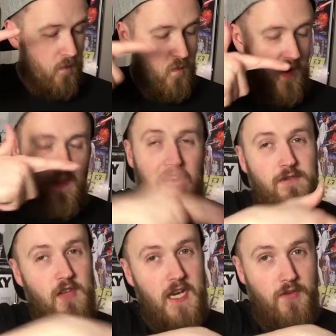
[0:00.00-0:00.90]
But that
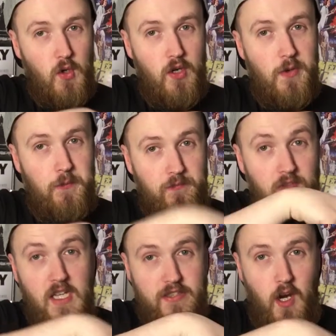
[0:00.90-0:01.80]
flavor,
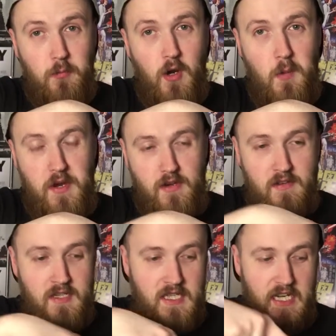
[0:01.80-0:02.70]
Top Ramen,
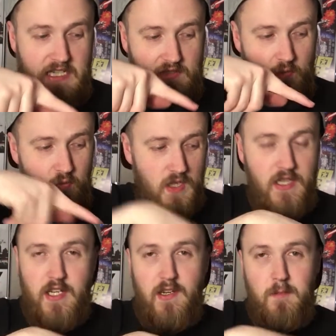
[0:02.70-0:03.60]
is
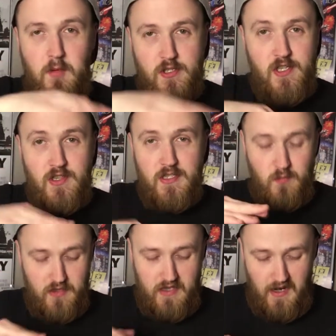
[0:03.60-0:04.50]
really pushing this
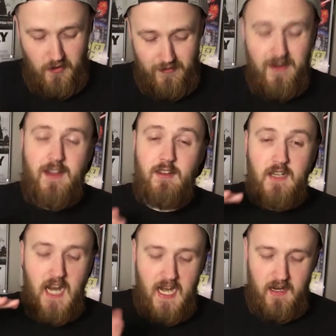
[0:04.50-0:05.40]
one down,
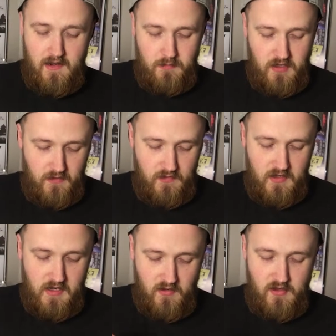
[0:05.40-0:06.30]
like, and I'm gonna have to
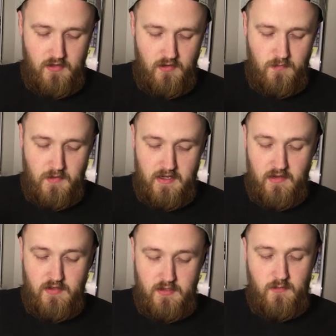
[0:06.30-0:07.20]
take another bite
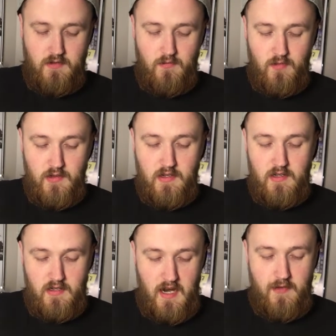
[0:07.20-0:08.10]
of this one to
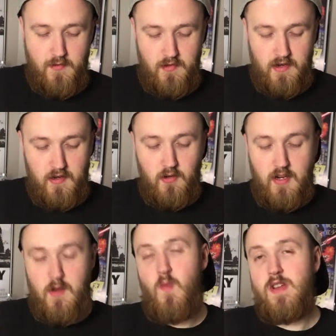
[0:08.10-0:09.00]
really gather, like,
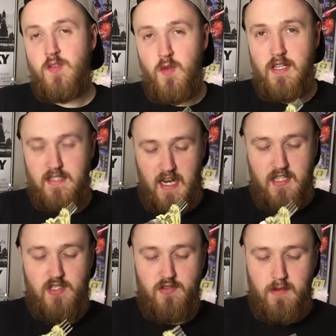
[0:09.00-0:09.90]
okay, which one is
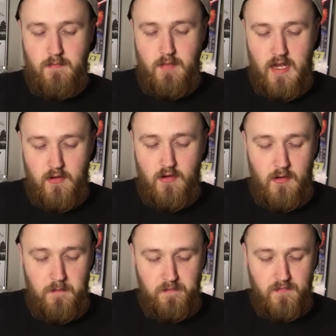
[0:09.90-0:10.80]
actually
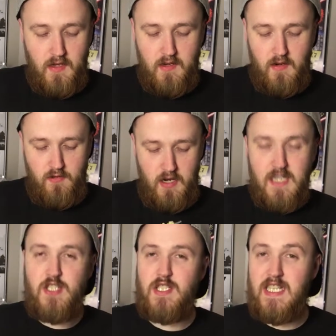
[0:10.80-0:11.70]
better, you know,
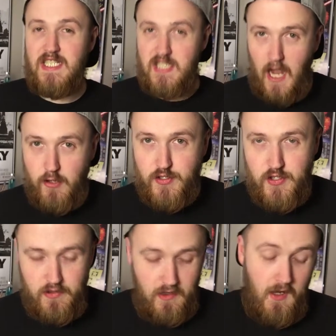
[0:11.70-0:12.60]
not just
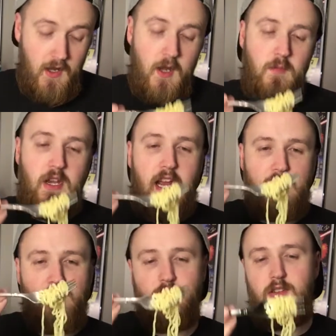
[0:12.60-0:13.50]
nostalgia, but
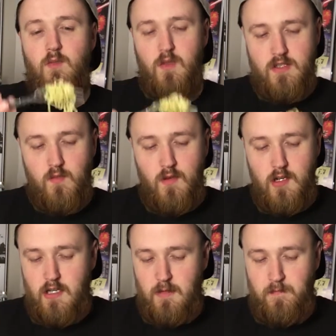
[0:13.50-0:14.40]
actually which
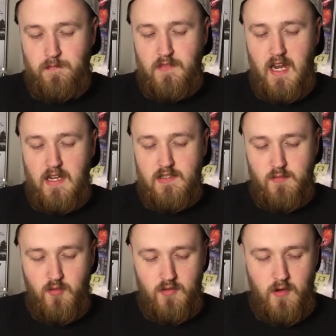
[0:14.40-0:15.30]
one has
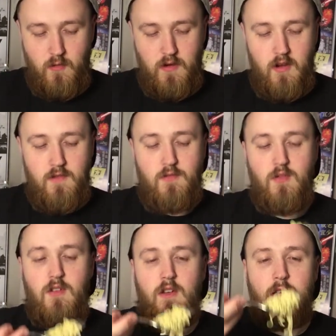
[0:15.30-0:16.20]
more going on
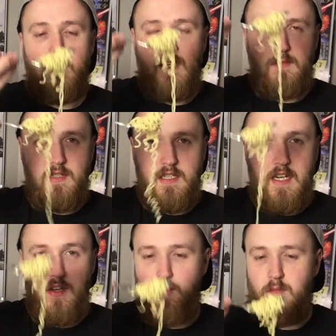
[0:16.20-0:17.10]
for it. Then
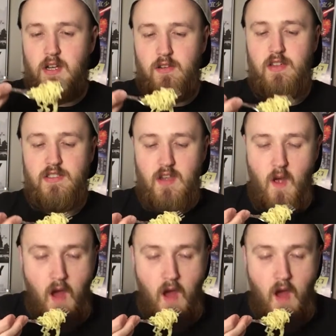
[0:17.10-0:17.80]
take another bite of these.